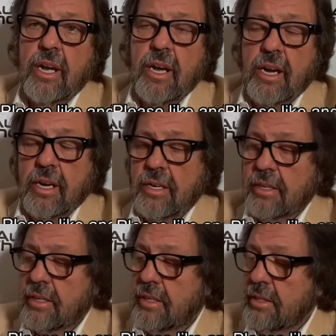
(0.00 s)

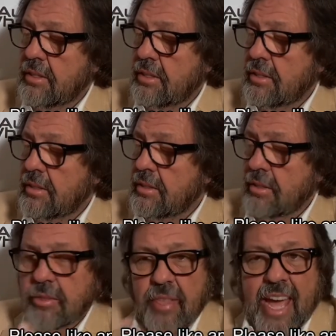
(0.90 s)

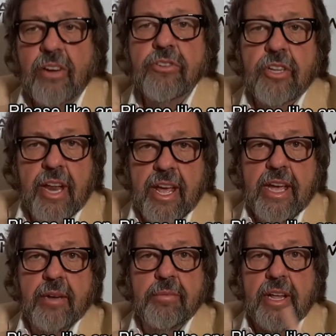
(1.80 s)
1000 amp.